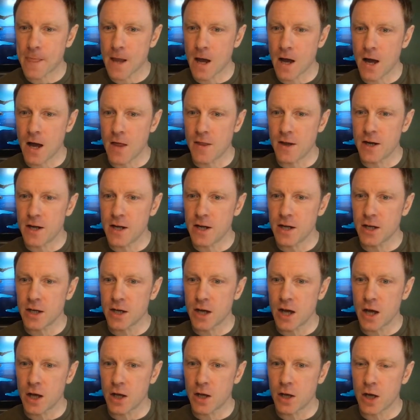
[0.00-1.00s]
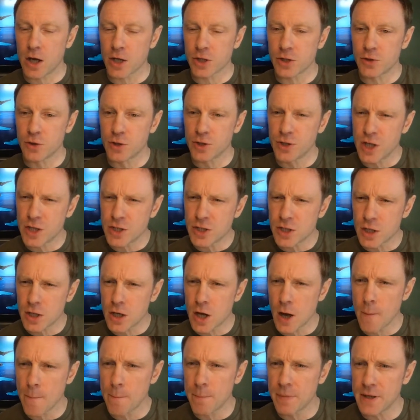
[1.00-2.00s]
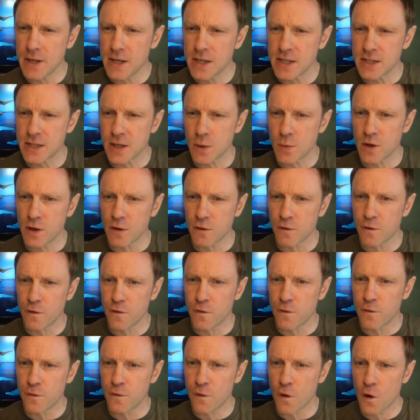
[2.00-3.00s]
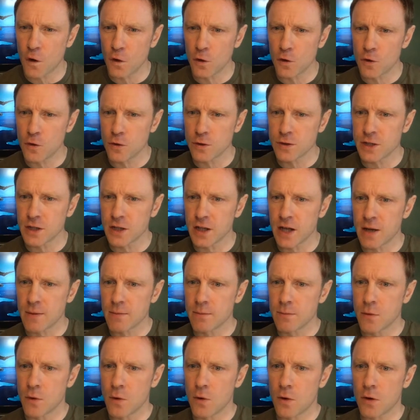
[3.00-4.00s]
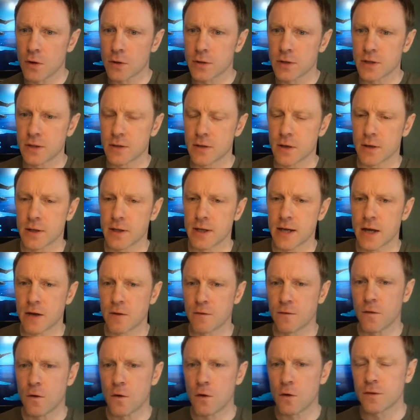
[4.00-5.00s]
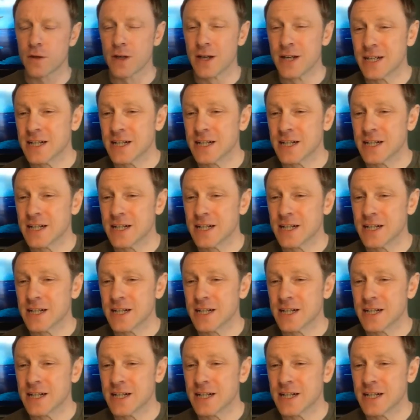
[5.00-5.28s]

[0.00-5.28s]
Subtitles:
Are there any associates or companies that we can follow to learn more and get involved?